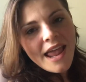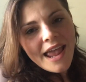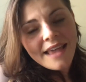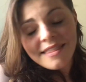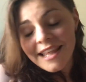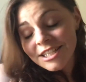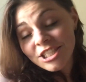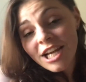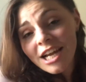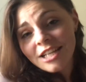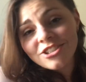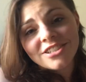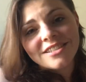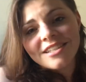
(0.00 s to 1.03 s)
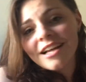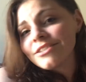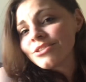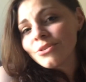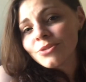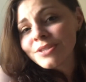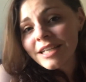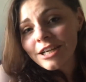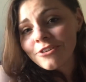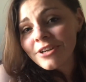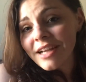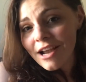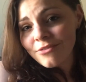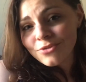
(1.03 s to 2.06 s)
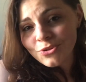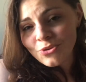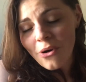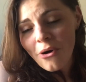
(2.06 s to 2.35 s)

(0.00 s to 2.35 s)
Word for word: And that change is not so scary after